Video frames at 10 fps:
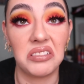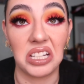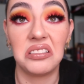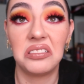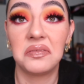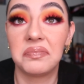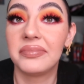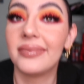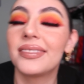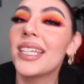indeed.
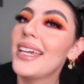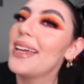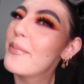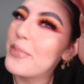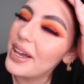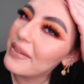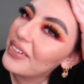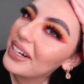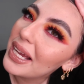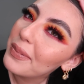But I'm
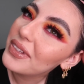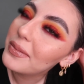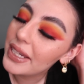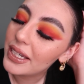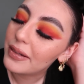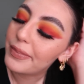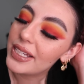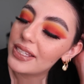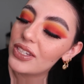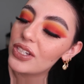very happy with the makeup.
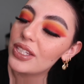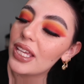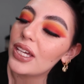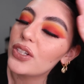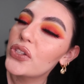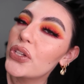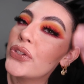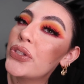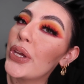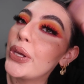It's just like a
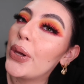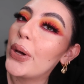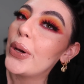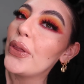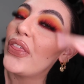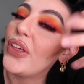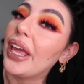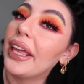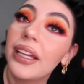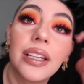sunset AR
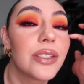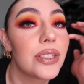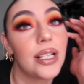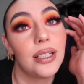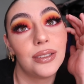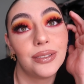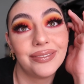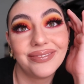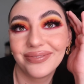thing, so